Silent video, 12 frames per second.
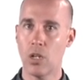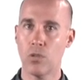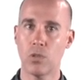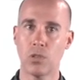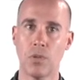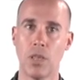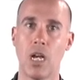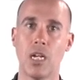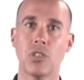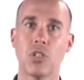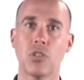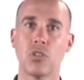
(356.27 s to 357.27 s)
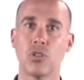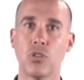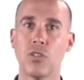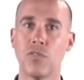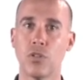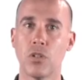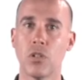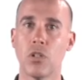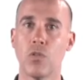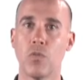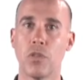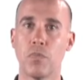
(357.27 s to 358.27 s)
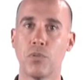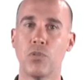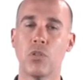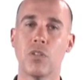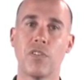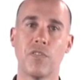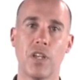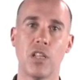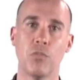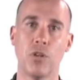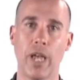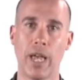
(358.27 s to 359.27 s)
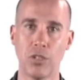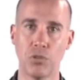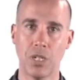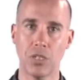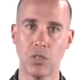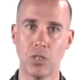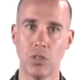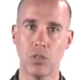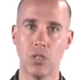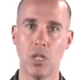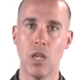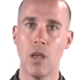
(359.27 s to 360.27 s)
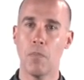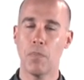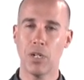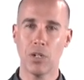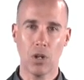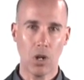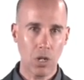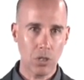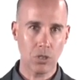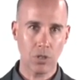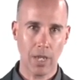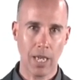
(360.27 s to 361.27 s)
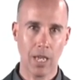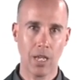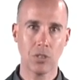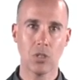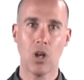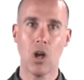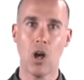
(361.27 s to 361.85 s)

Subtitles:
which relies on a server with a pool of available addresses, but it also has